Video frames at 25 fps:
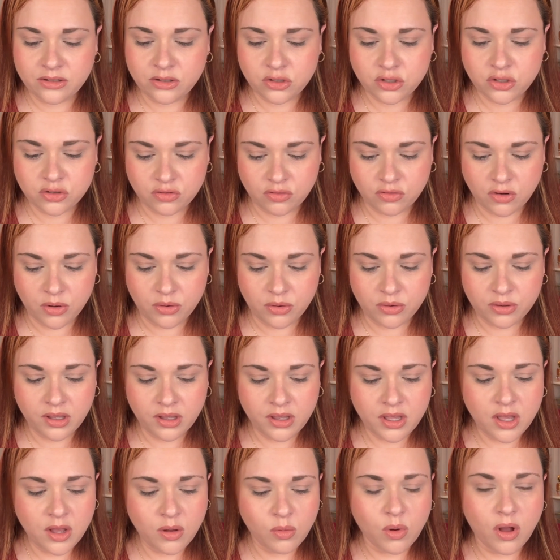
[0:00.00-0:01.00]
stroke
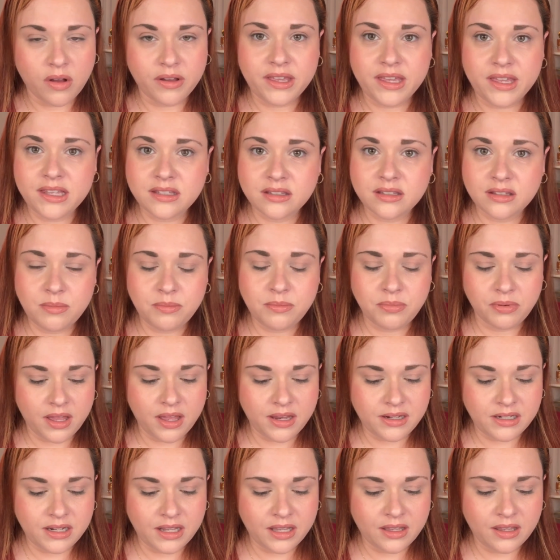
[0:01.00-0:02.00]
while easily
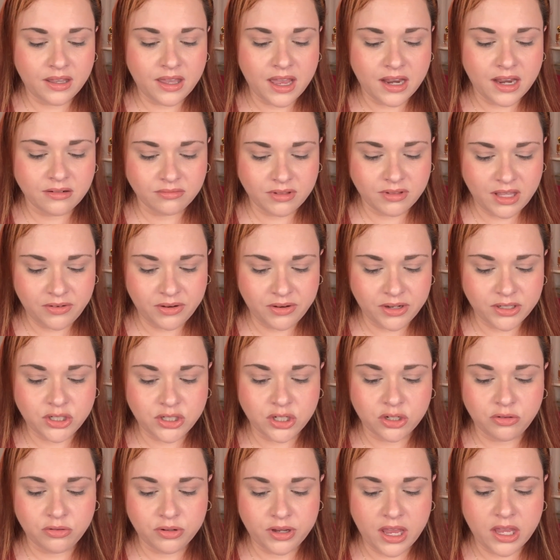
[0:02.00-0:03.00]
blending and layering to
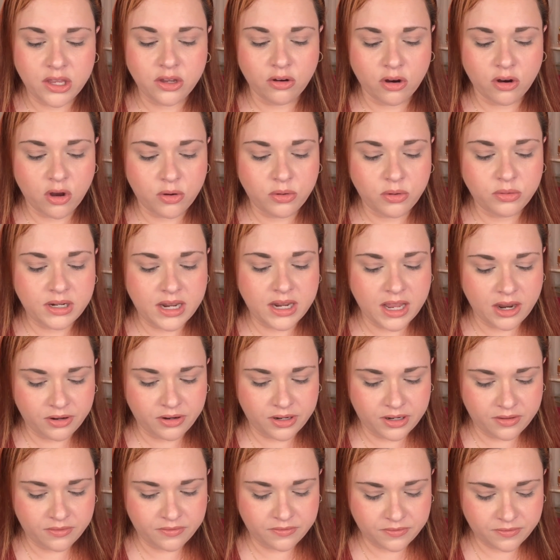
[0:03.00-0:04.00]
create your own
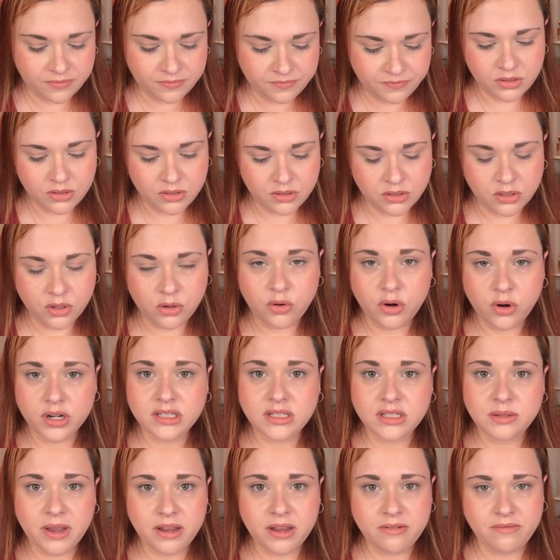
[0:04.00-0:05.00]
narrative. So according to
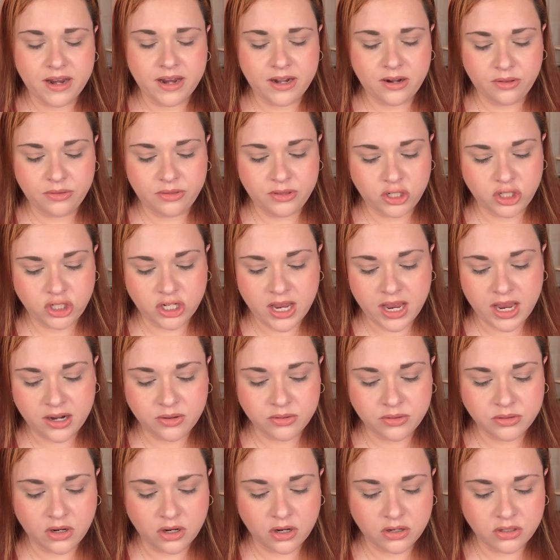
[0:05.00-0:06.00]
Byredo, the
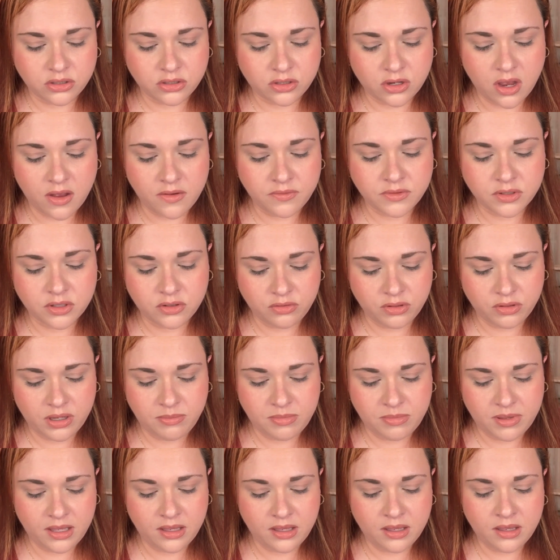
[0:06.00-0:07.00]
shadows are soft,
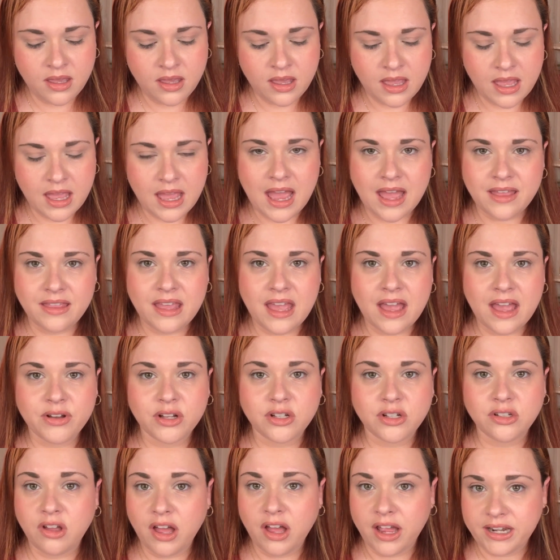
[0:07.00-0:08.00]
creamy, and they have a
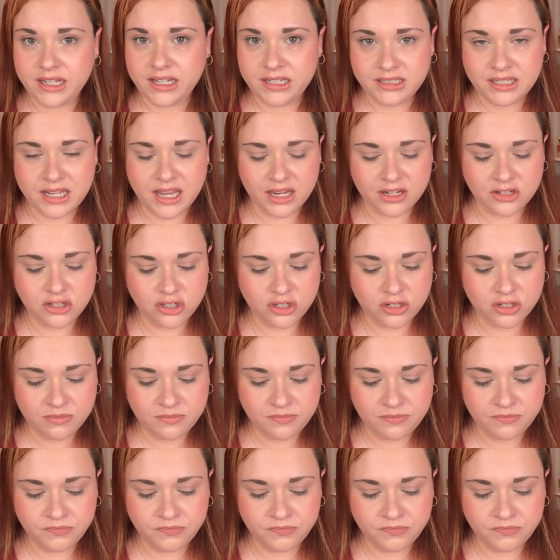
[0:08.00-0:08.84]
gliding texture.